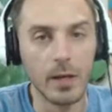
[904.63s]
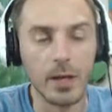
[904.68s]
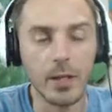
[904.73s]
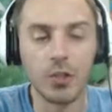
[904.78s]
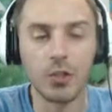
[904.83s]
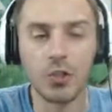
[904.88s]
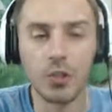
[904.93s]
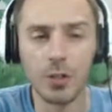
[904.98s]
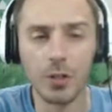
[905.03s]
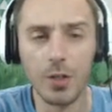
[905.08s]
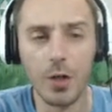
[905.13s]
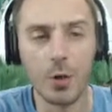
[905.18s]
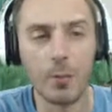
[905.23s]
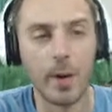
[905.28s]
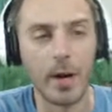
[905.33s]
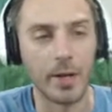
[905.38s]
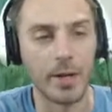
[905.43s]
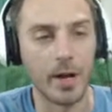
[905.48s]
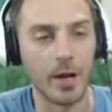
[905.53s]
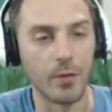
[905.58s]
He should know
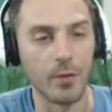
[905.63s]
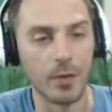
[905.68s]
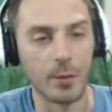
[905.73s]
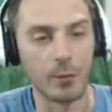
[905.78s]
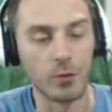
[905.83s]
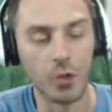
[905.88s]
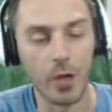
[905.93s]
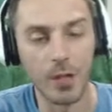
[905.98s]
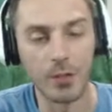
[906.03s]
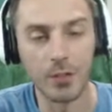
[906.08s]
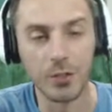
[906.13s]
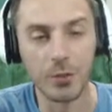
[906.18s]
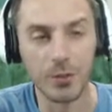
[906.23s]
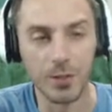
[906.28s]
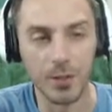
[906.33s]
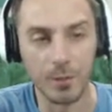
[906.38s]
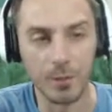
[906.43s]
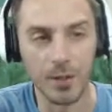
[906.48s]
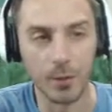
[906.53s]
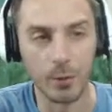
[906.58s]
by now that I'm trying to do
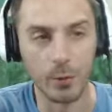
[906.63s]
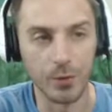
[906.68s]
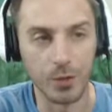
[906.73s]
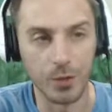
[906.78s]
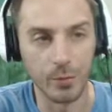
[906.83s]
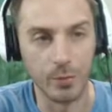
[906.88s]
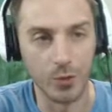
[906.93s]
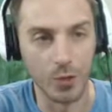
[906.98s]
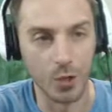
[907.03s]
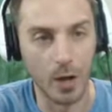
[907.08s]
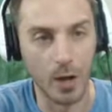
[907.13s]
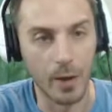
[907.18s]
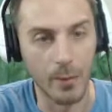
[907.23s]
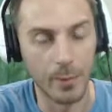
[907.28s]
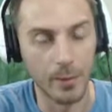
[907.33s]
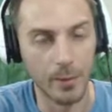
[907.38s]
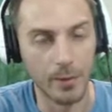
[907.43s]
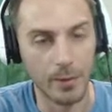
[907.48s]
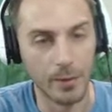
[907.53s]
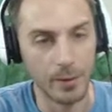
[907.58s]
something with this
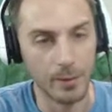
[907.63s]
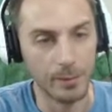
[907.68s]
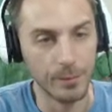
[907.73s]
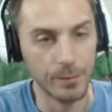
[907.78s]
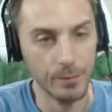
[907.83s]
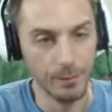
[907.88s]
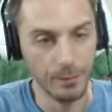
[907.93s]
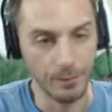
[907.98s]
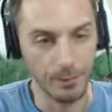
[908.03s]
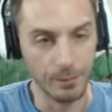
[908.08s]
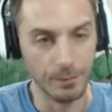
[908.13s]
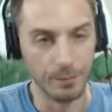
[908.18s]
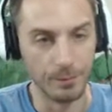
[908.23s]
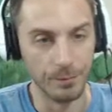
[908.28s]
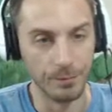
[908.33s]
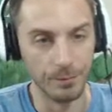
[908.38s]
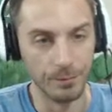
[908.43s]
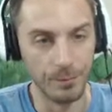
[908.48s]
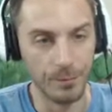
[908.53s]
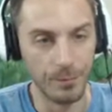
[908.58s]
Machop.
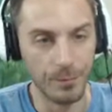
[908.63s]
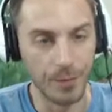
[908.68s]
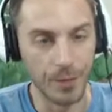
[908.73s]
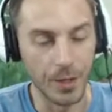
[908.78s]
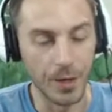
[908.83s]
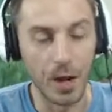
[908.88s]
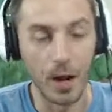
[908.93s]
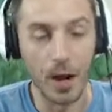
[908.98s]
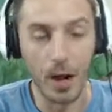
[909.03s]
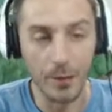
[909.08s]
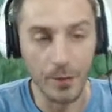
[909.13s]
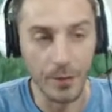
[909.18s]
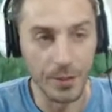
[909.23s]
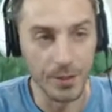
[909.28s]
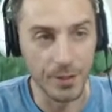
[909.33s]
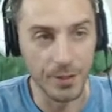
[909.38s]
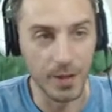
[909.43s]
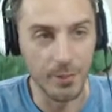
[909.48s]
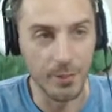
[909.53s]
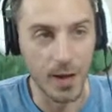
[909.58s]
That
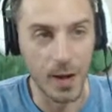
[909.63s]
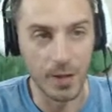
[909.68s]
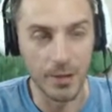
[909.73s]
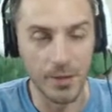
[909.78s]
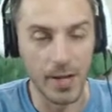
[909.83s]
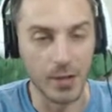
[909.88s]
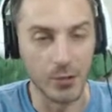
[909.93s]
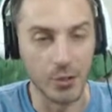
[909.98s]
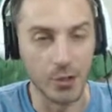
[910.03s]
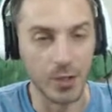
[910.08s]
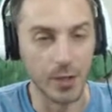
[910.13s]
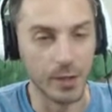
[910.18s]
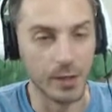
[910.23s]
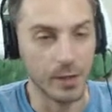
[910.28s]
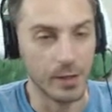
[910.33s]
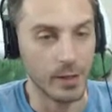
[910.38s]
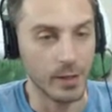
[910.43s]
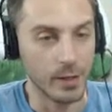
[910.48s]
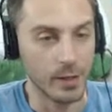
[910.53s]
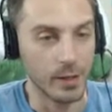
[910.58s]
obviously I'm not attaching
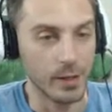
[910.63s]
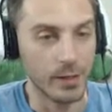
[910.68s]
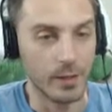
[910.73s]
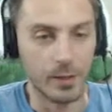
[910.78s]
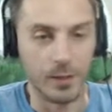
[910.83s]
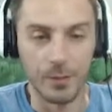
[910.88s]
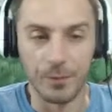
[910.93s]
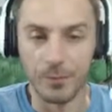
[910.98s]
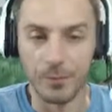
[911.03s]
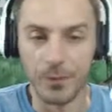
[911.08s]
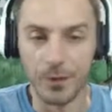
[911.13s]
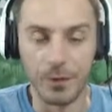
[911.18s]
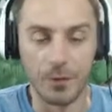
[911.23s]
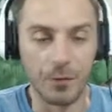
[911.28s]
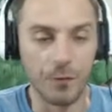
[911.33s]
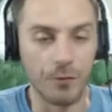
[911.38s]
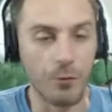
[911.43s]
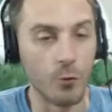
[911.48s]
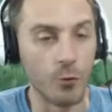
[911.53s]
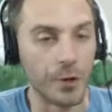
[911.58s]

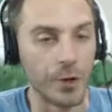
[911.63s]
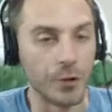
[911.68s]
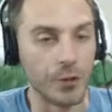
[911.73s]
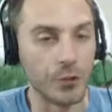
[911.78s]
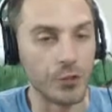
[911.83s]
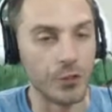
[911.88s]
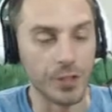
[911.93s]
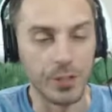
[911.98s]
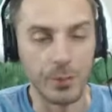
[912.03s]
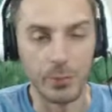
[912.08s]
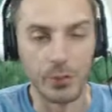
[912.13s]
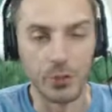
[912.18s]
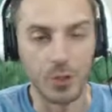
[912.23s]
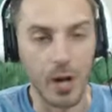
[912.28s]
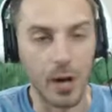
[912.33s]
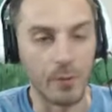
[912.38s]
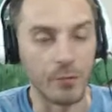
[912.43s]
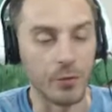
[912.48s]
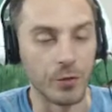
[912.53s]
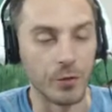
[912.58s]
4 energy to
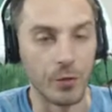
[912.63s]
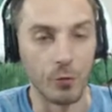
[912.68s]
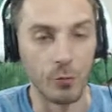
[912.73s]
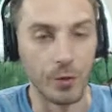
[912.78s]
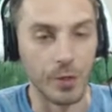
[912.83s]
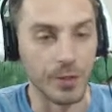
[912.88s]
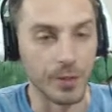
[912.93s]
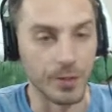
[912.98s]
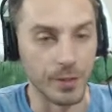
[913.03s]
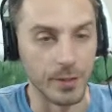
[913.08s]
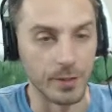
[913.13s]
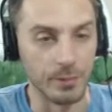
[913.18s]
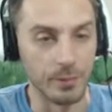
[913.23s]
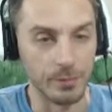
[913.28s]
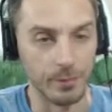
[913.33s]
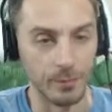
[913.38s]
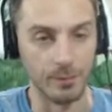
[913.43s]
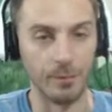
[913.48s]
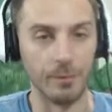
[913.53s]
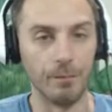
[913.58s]
Machop for no reason.
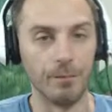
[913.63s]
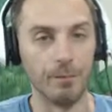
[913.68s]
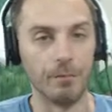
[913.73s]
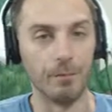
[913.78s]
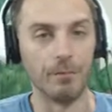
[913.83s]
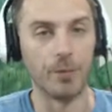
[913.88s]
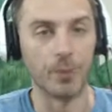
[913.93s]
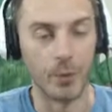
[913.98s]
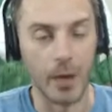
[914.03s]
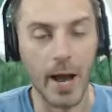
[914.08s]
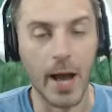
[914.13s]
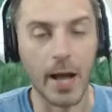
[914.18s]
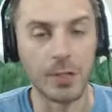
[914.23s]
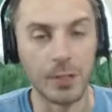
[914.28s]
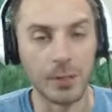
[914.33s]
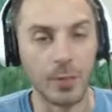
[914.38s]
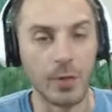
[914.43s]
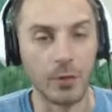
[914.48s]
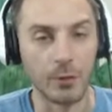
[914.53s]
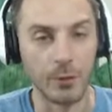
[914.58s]
There
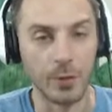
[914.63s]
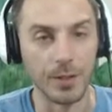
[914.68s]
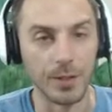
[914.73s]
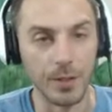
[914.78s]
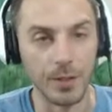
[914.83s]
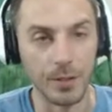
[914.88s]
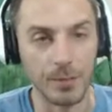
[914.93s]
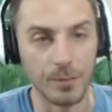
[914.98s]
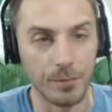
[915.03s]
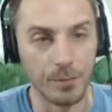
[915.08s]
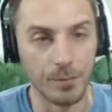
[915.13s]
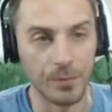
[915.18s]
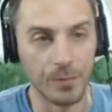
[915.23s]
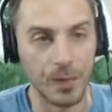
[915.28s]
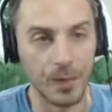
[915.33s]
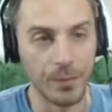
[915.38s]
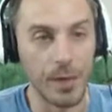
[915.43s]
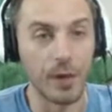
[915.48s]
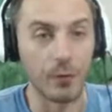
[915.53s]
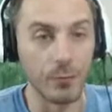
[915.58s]
has to be a reason,
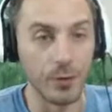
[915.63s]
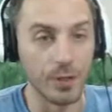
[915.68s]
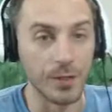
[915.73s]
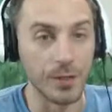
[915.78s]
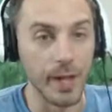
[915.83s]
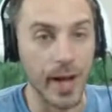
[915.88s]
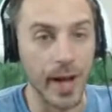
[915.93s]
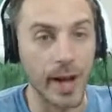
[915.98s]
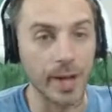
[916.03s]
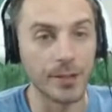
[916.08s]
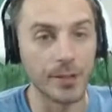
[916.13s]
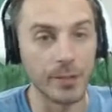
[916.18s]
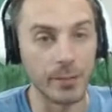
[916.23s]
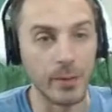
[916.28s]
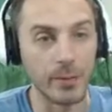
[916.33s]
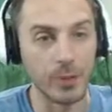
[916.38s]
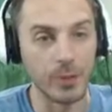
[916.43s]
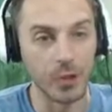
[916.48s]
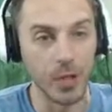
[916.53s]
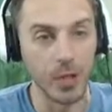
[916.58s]
and that reason has to
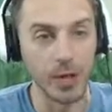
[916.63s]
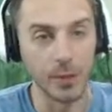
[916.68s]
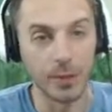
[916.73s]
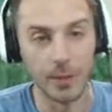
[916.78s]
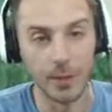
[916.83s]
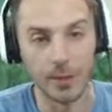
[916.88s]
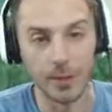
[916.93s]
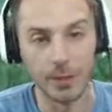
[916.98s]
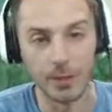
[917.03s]
be Machamp.